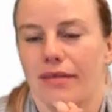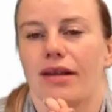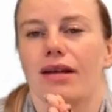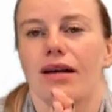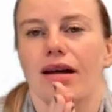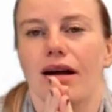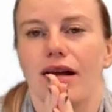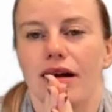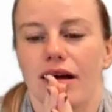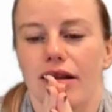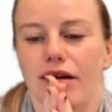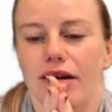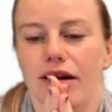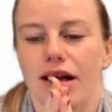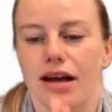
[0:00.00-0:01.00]
Another
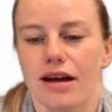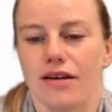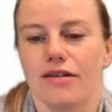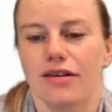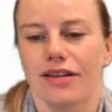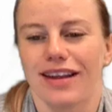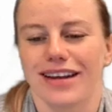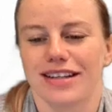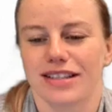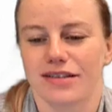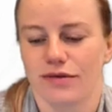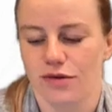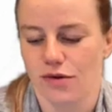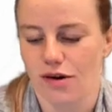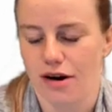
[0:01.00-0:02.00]
angle that is
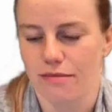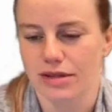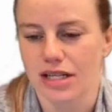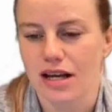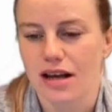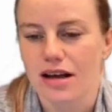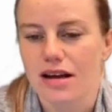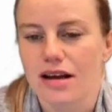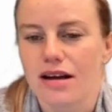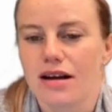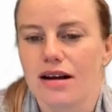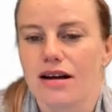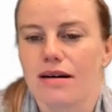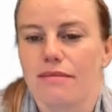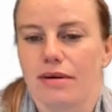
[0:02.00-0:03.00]
formed
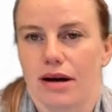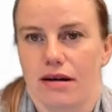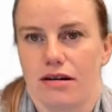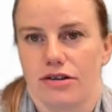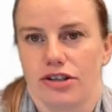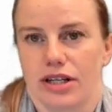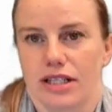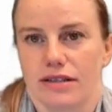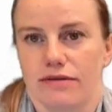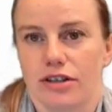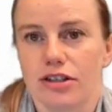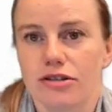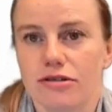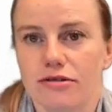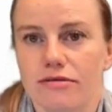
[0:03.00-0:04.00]
by our
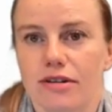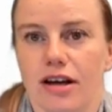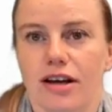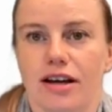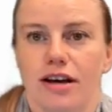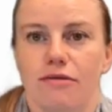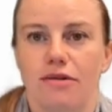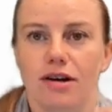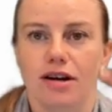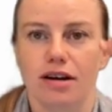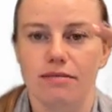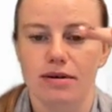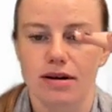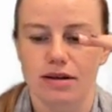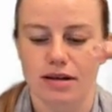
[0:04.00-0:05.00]
transversal. Again, we're going to be
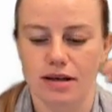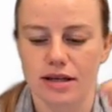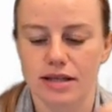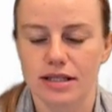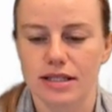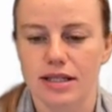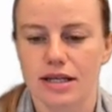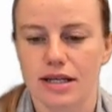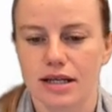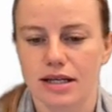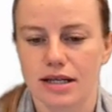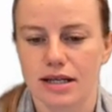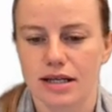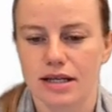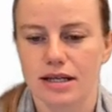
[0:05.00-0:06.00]
on the
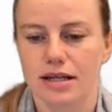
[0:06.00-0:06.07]
inside.